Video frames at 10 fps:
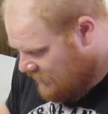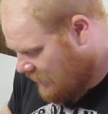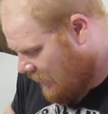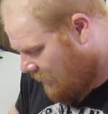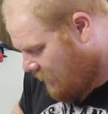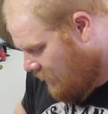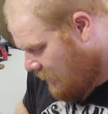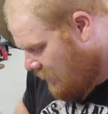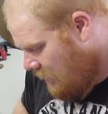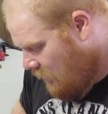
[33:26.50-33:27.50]
stuff
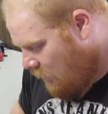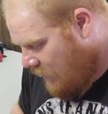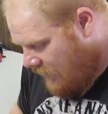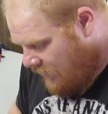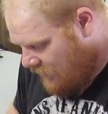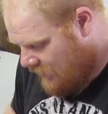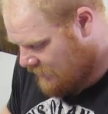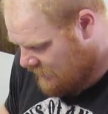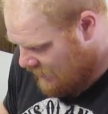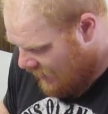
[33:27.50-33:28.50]
with
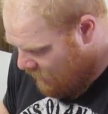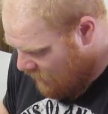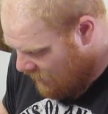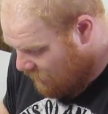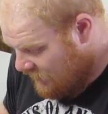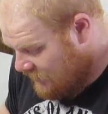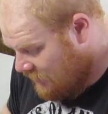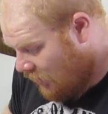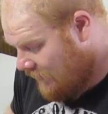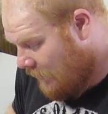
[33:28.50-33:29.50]
this tape, and I'm going to
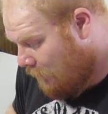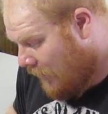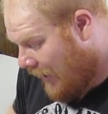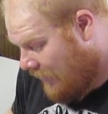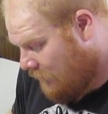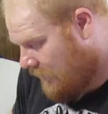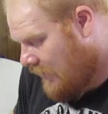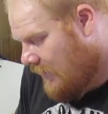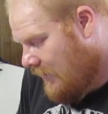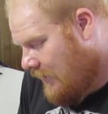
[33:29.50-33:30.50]
start at the bottom.
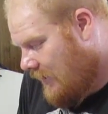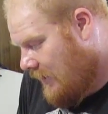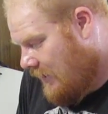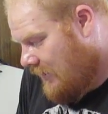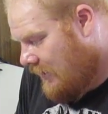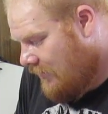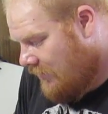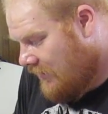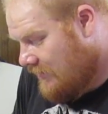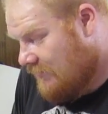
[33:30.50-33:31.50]
And here
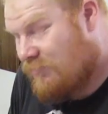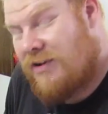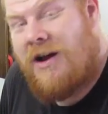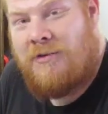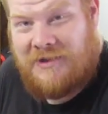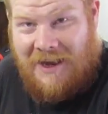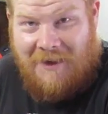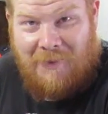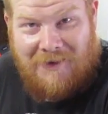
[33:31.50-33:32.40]
is a pro tip.